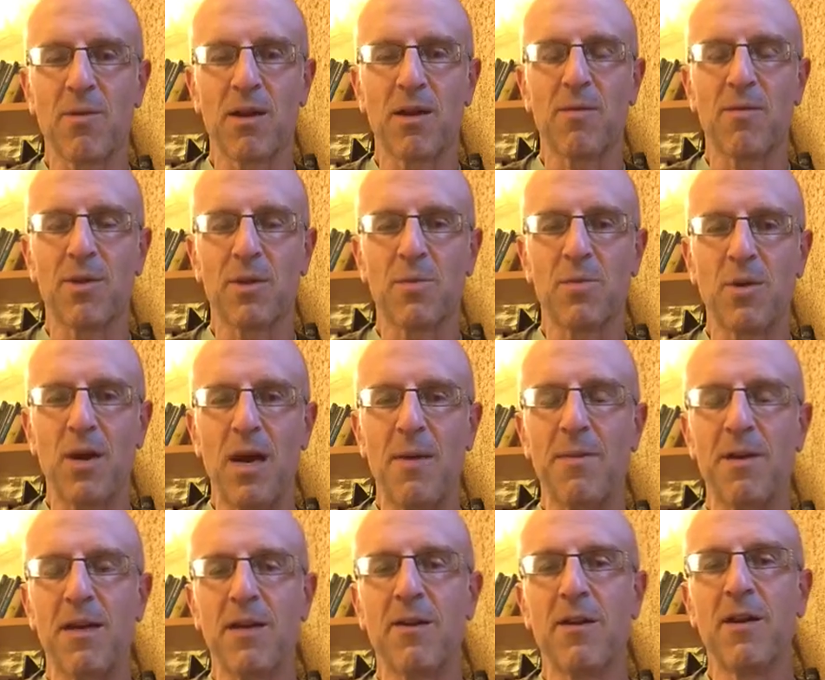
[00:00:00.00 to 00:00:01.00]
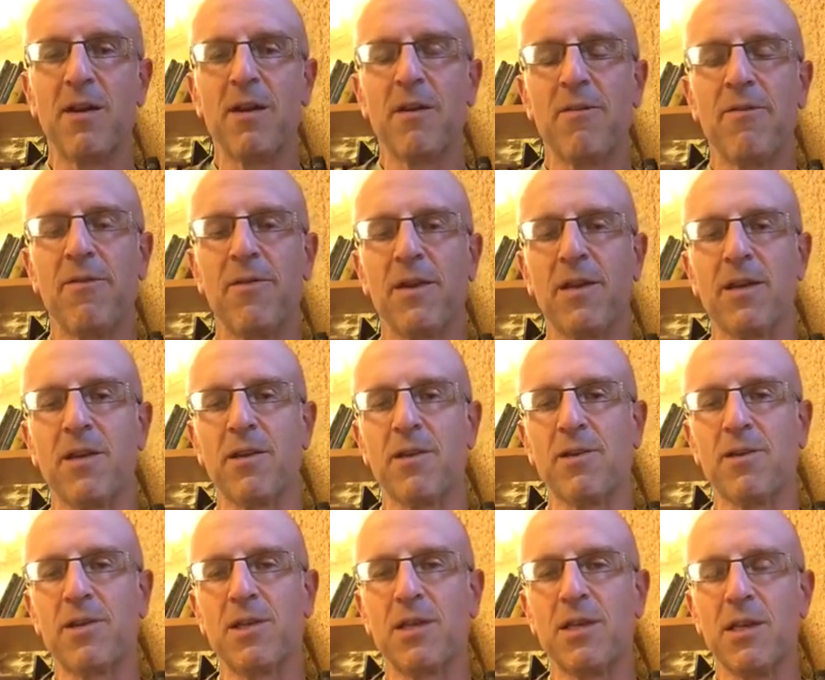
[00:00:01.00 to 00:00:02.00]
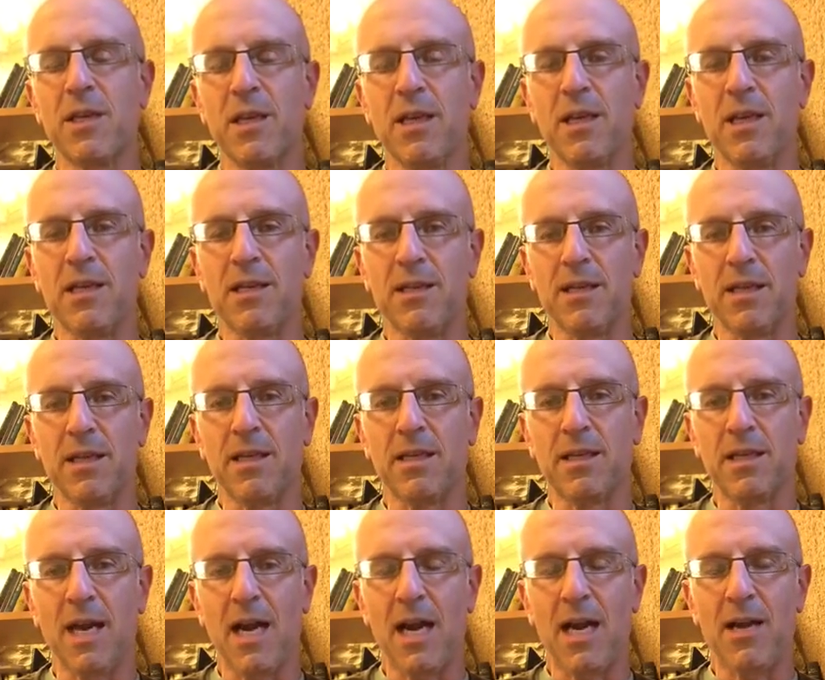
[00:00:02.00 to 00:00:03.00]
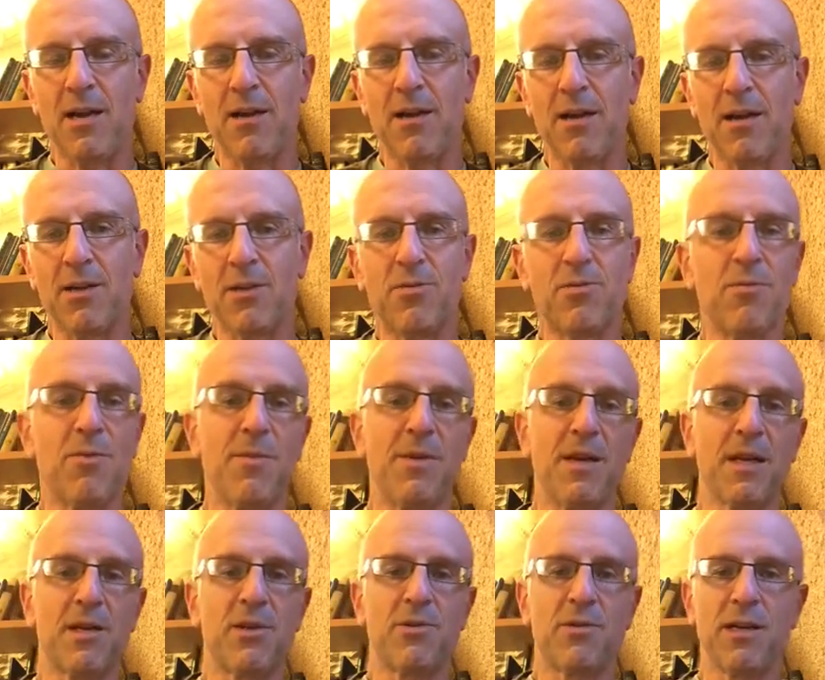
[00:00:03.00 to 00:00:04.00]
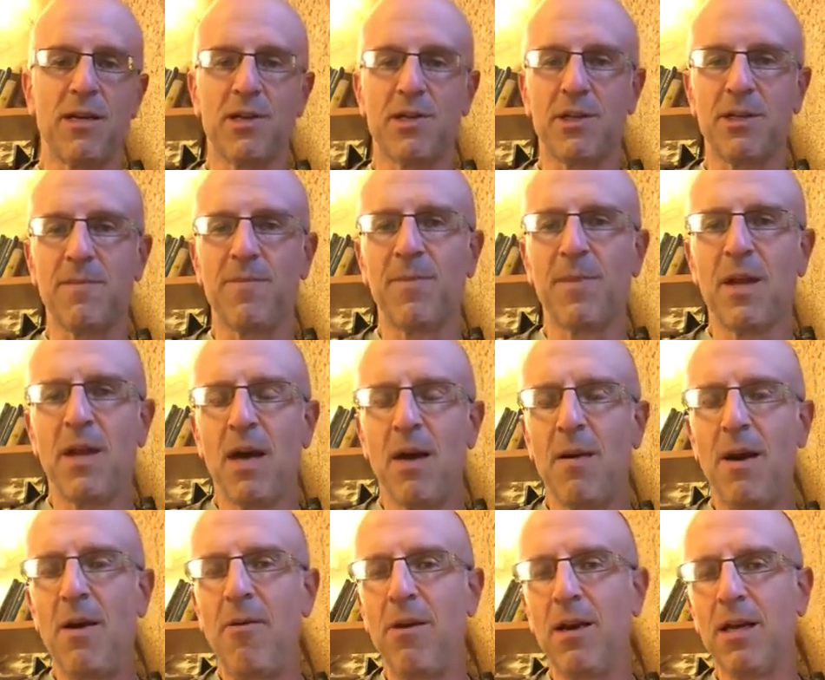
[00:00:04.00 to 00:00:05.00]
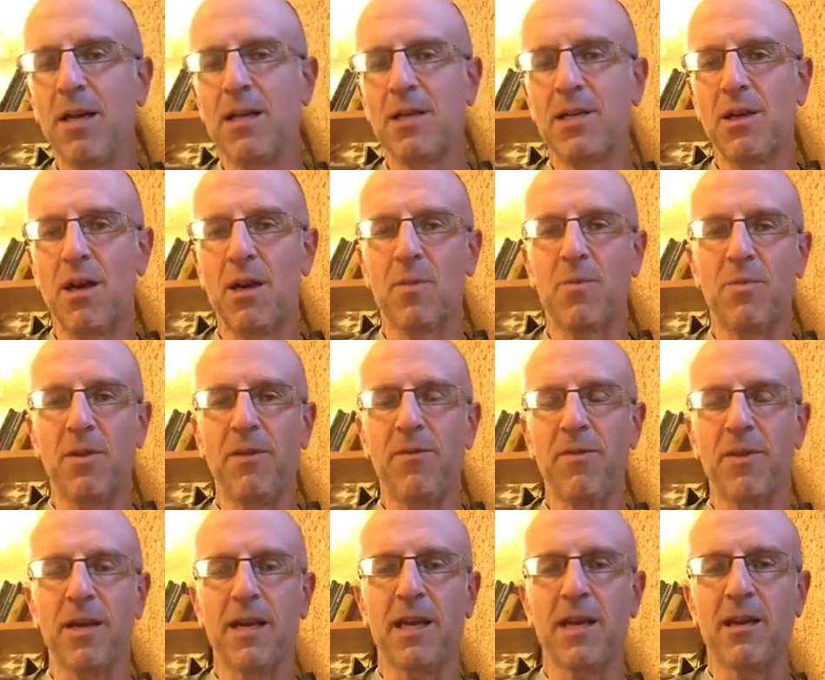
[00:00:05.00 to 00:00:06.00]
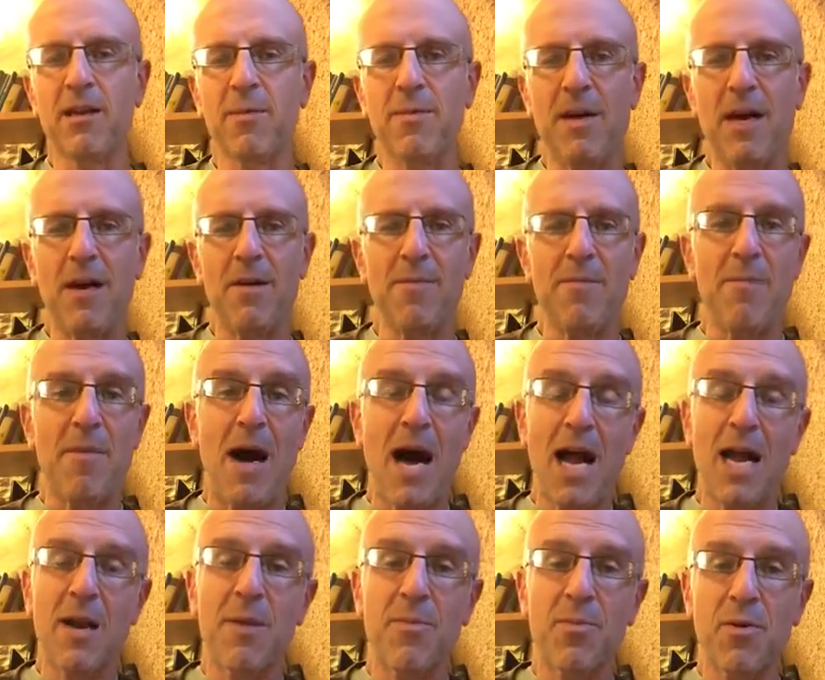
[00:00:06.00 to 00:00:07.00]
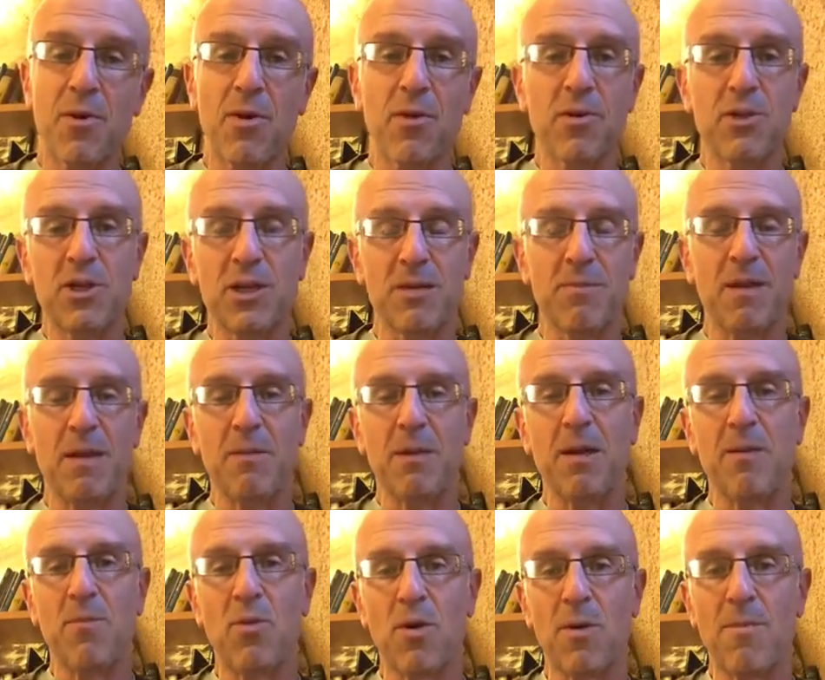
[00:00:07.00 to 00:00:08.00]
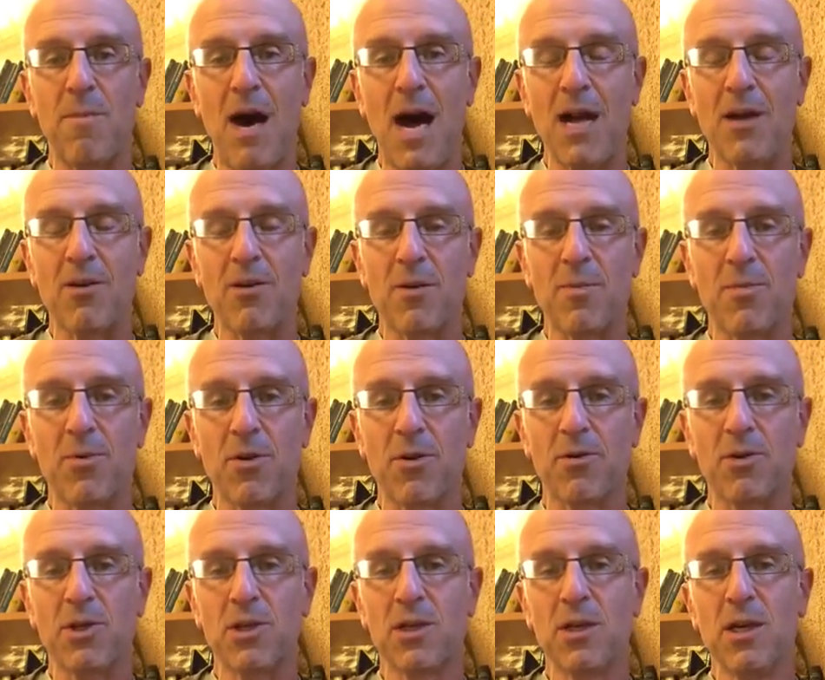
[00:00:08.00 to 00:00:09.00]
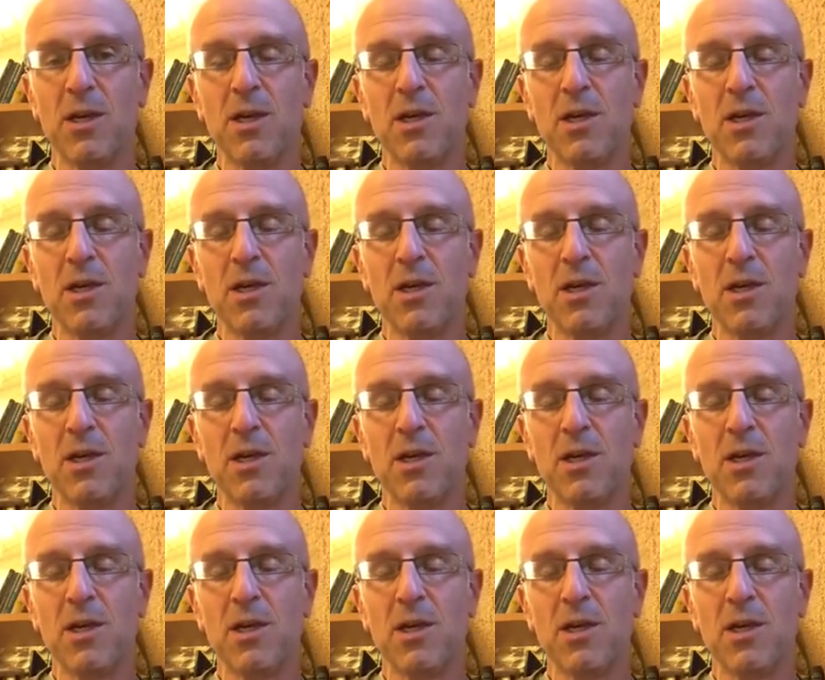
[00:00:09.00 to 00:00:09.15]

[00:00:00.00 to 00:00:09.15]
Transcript: one of the most prominent figures in the entire rabbinic tradition. I wanted to talk briefly here about my approach and maybe a more modern approach